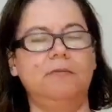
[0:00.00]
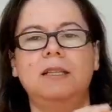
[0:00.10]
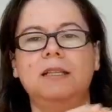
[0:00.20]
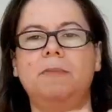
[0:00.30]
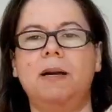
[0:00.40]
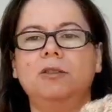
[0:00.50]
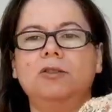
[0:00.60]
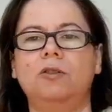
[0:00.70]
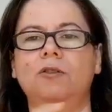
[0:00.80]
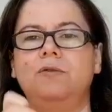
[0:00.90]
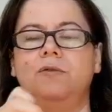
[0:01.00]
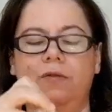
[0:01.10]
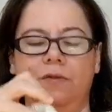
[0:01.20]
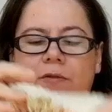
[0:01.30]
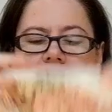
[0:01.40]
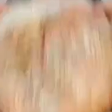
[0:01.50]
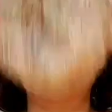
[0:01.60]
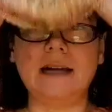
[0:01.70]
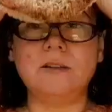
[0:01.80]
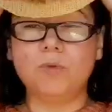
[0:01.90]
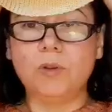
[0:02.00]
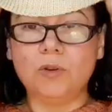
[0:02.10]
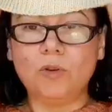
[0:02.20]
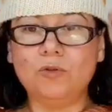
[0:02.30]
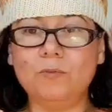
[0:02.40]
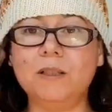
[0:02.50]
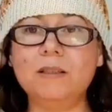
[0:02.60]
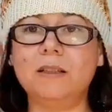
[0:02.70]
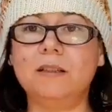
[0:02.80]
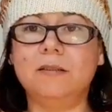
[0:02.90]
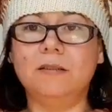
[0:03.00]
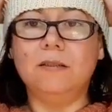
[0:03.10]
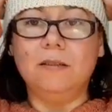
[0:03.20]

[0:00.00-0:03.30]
this part of the hat will not be seen.